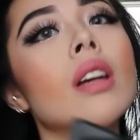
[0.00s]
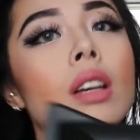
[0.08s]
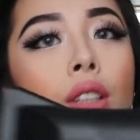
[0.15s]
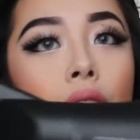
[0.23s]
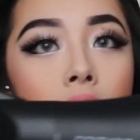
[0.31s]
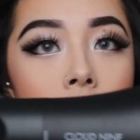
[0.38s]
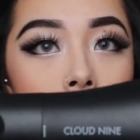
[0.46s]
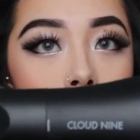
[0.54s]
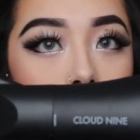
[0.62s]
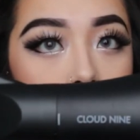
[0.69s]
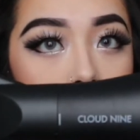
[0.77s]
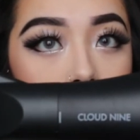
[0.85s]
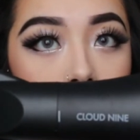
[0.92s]
Using
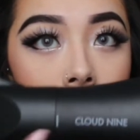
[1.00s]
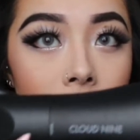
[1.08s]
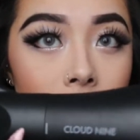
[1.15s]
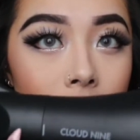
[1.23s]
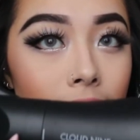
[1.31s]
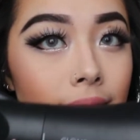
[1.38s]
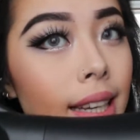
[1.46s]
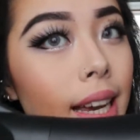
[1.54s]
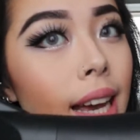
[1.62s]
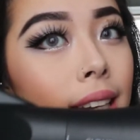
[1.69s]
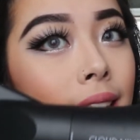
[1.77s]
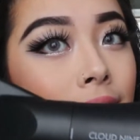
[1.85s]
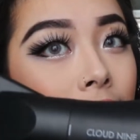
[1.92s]
my handy
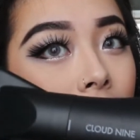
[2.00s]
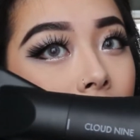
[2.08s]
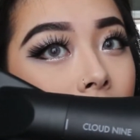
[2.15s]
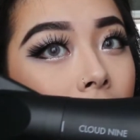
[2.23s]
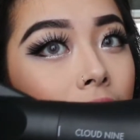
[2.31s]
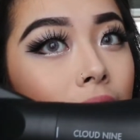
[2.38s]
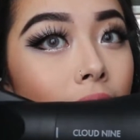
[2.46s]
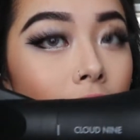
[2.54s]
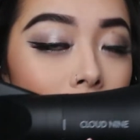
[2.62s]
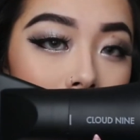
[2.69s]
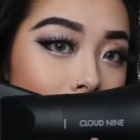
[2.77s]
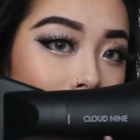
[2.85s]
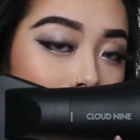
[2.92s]
dandy
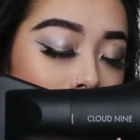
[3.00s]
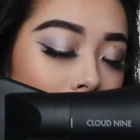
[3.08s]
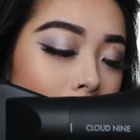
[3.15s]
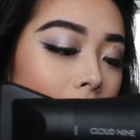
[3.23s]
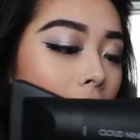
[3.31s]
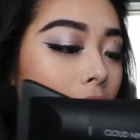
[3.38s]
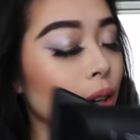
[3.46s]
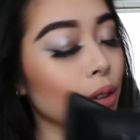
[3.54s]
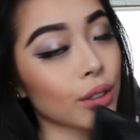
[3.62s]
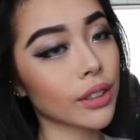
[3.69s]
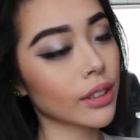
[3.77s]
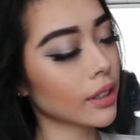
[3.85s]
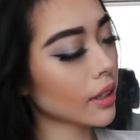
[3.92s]

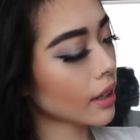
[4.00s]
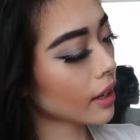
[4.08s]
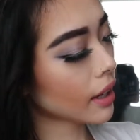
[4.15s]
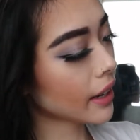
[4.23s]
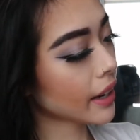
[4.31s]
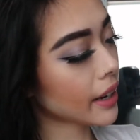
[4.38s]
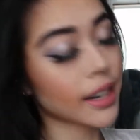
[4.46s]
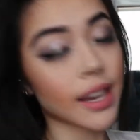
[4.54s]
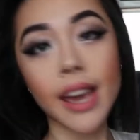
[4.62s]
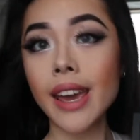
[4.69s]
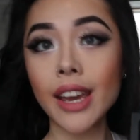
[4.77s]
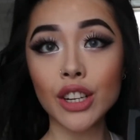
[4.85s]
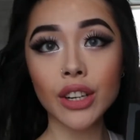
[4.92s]
Cloud 9
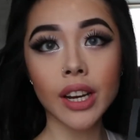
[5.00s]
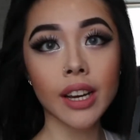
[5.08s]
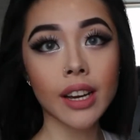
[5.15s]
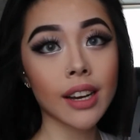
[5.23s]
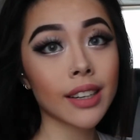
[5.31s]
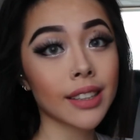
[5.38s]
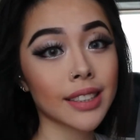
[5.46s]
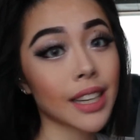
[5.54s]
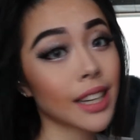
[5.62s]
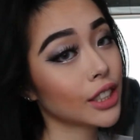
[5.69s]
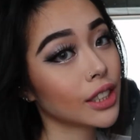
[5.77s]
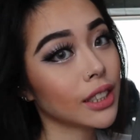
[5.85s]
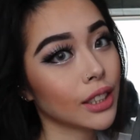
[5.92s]
hairdryer. Is
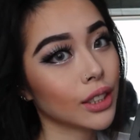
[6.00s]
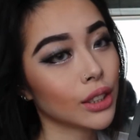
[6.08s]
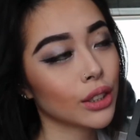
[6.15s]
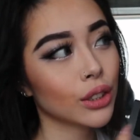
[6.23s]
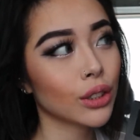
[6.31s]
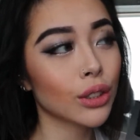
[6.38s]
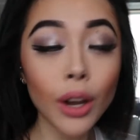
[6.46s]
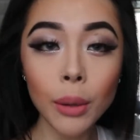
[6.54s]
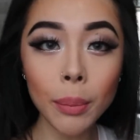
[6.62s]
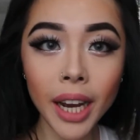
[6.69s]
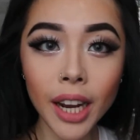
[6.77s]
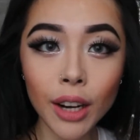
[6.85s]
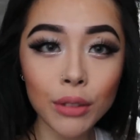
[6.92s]
actually so
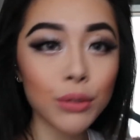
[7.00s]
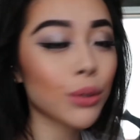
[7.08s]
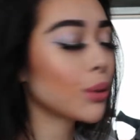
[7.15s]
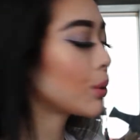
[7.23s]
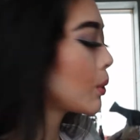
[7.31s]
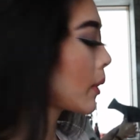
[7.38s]
powerful